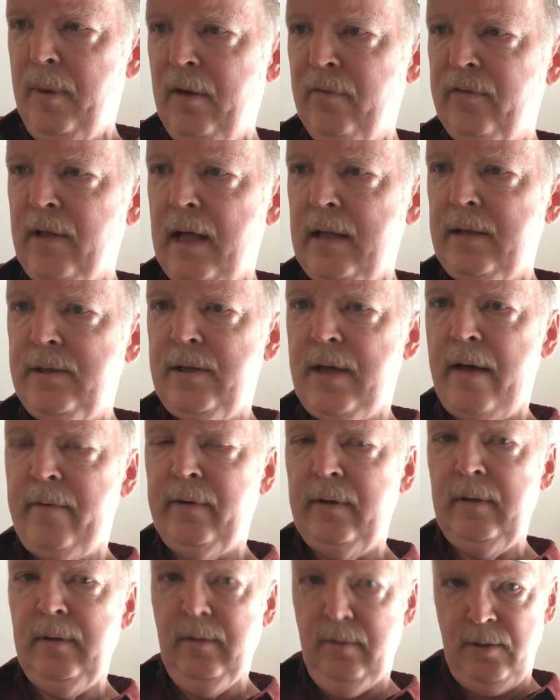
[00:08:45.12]
flat
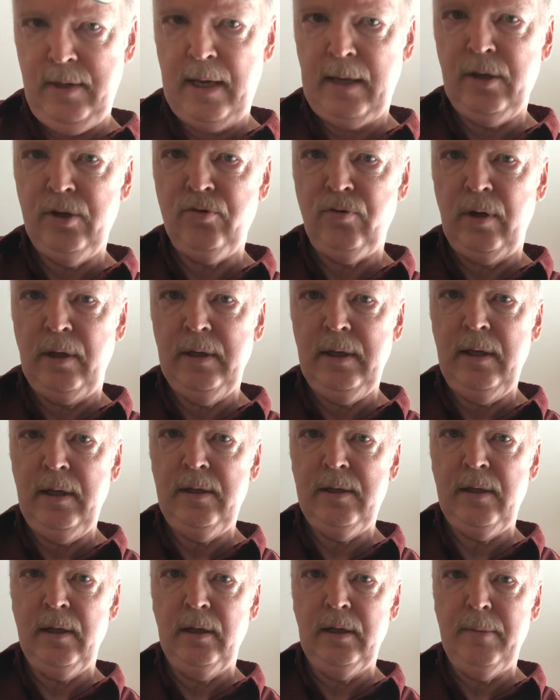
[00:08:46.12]
7, second string D,
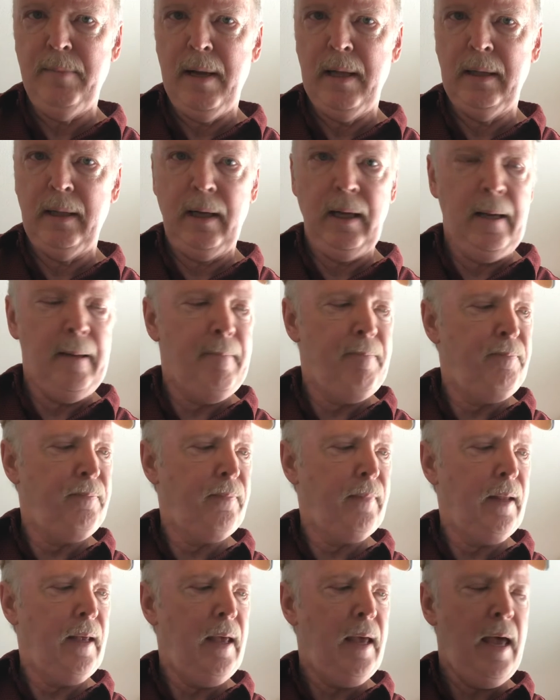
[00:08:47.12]
still the melody.
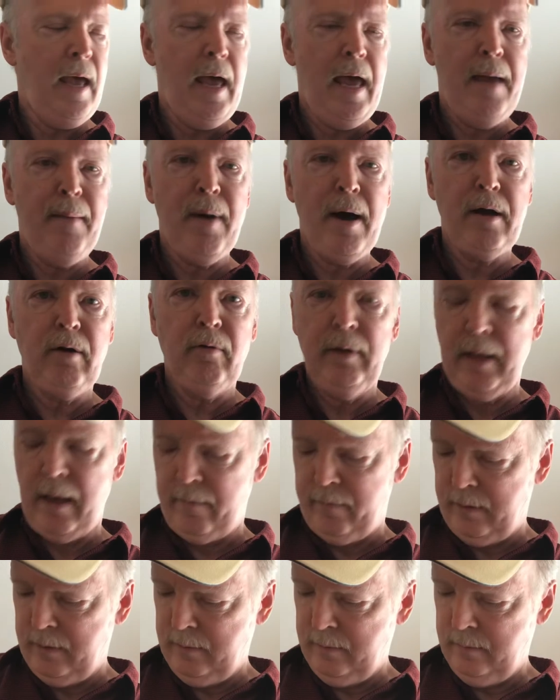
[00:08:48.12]
A minor
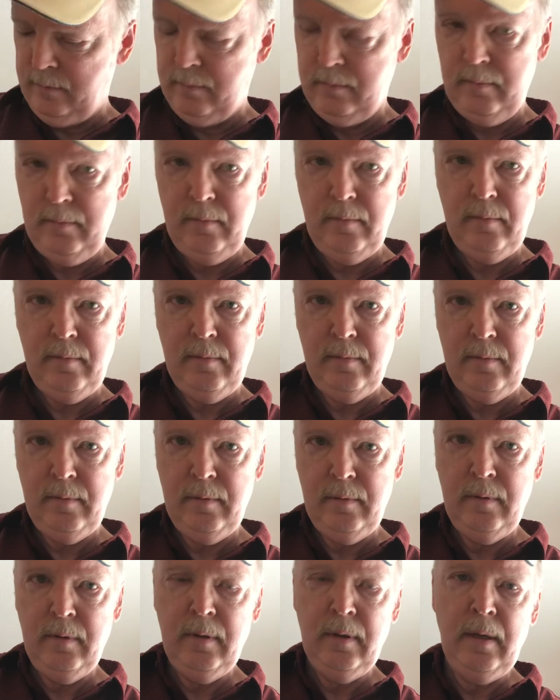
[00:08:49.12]
11,
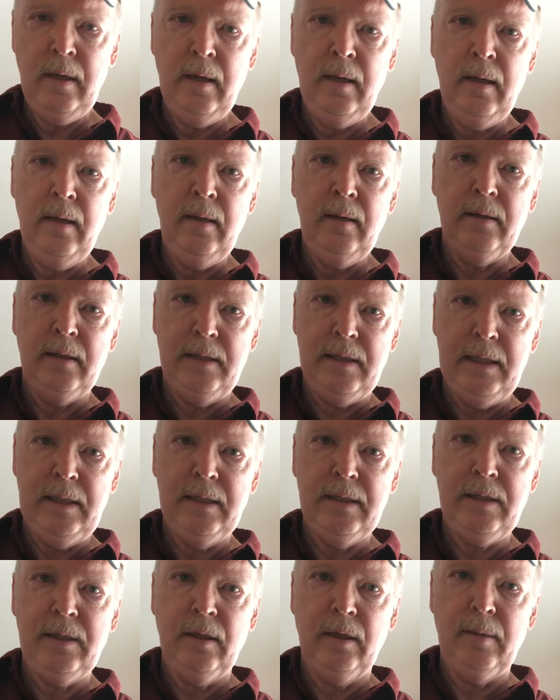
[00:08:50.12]
the D
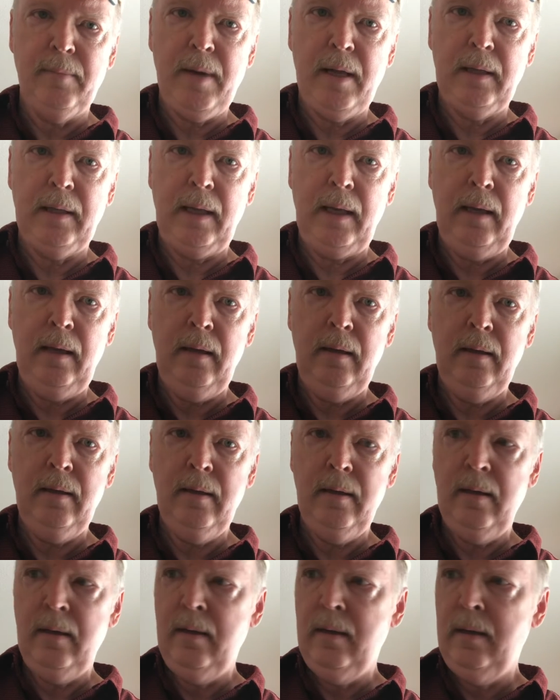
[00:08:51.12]
is still the melody,
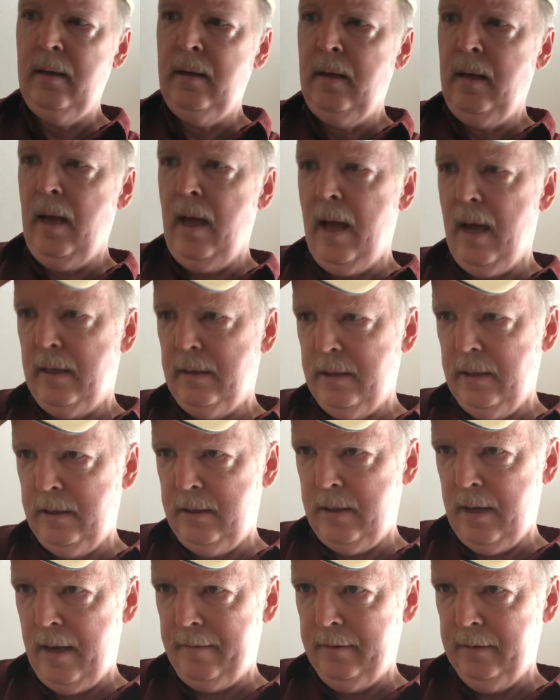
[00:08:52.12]
and
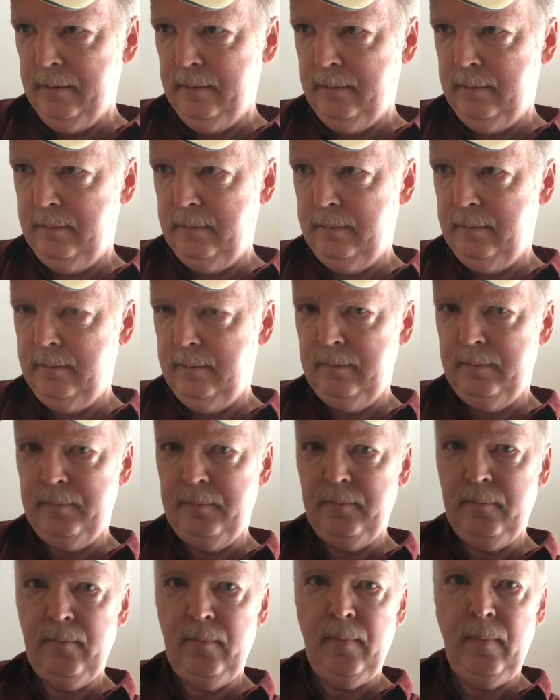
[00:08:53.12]

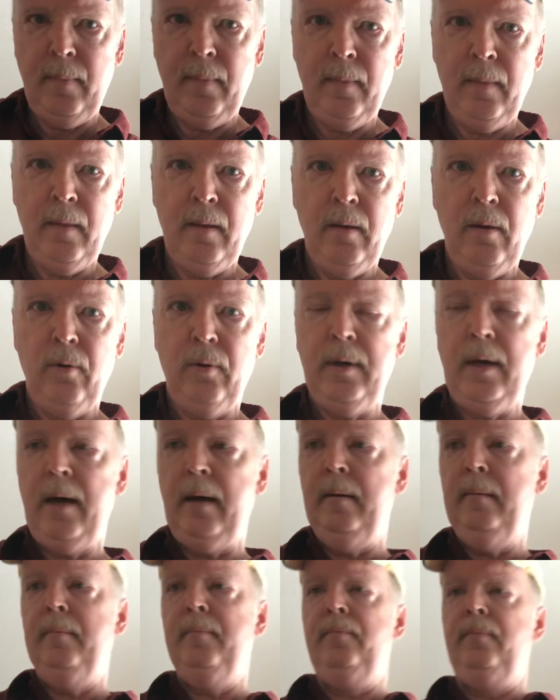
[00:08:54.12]
D7.
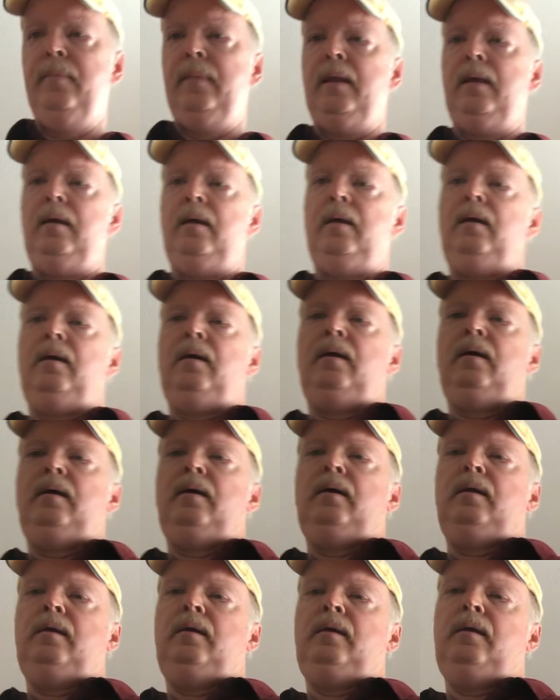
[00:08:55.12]
Okay,
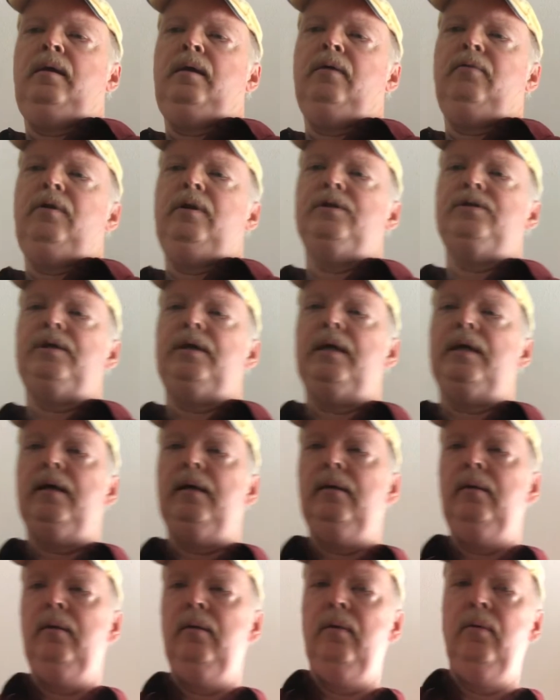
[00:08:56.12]
here it is
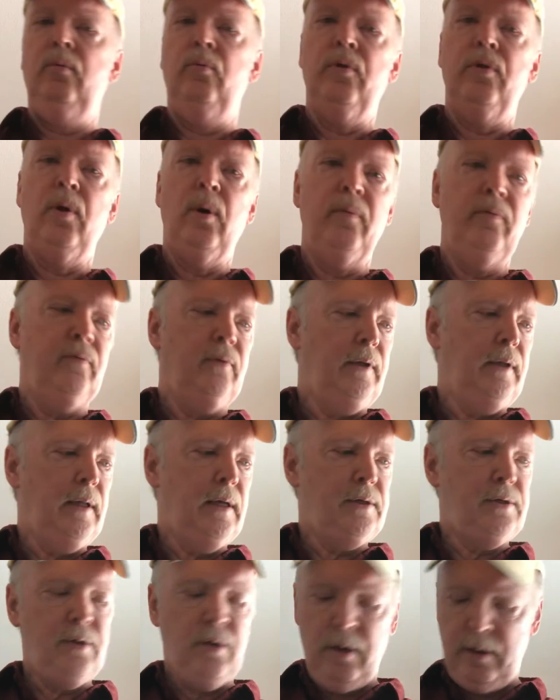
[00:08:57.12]
again with hopefully
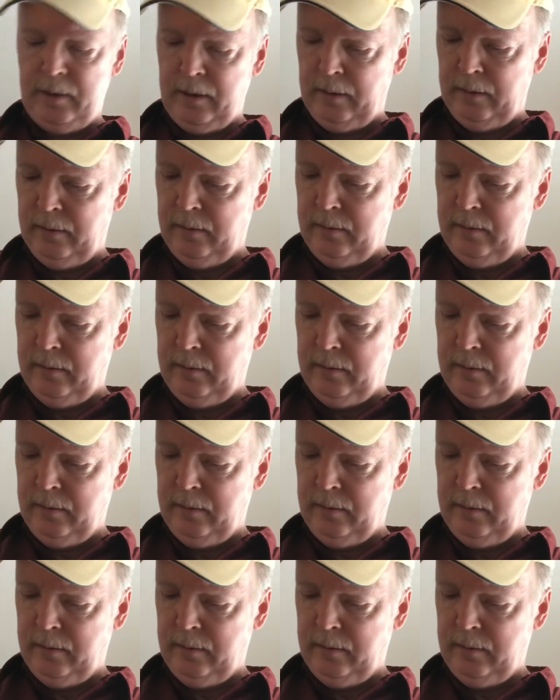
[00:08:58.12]
less talking.